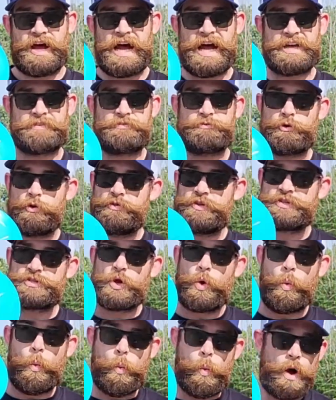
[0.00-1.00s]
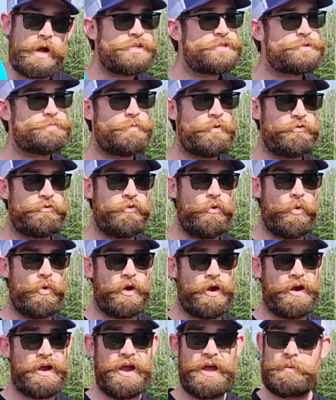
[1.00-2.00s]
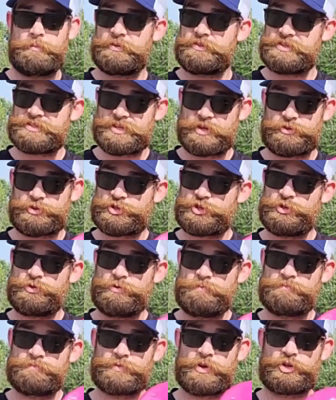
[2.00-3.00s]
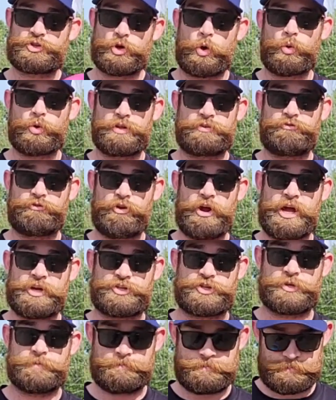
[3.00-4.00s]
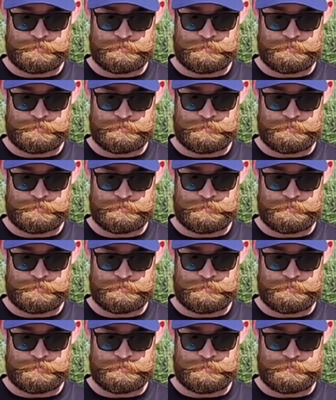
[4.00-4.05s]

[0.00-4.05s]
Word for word: I've thrown this once before, but these other two are totally fresh.